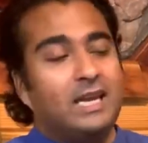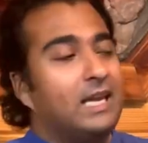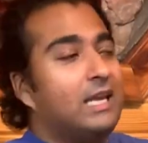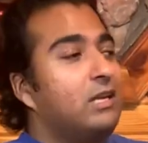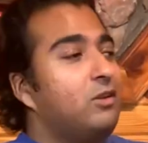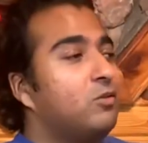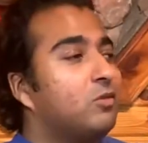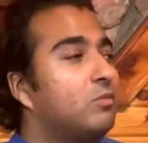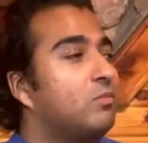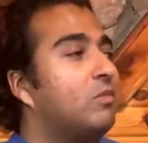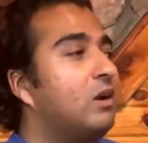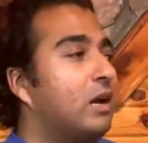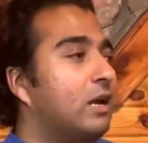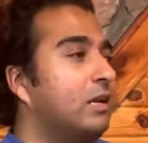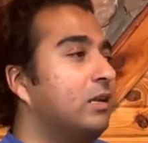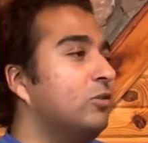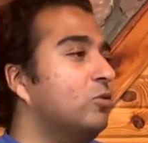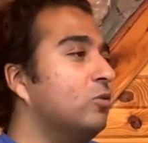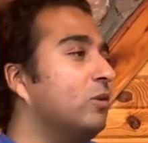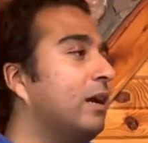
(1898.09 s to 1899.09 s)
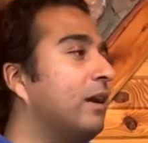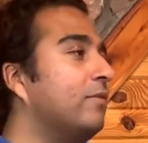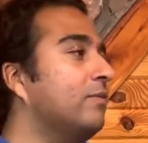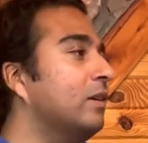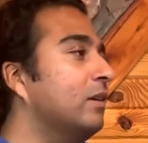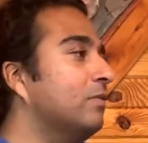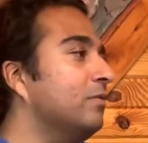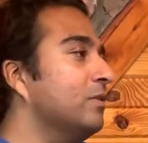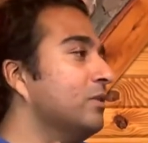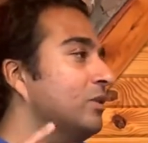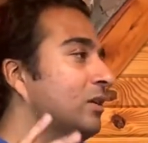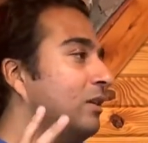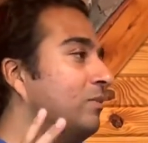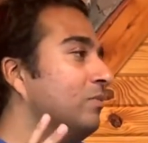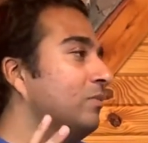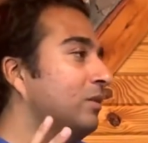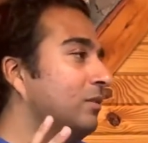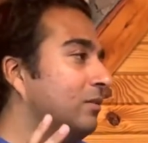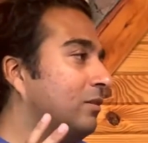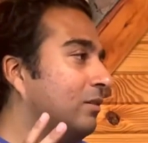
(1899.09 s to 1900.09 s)
in your mind you have that
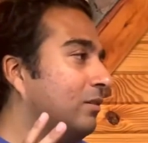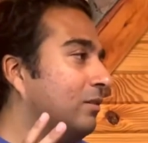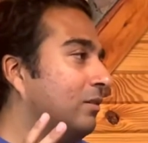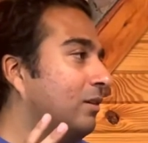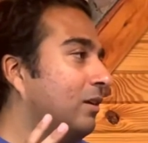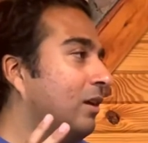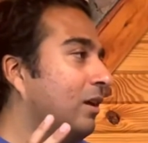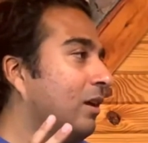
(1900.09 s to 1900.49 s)
resentment.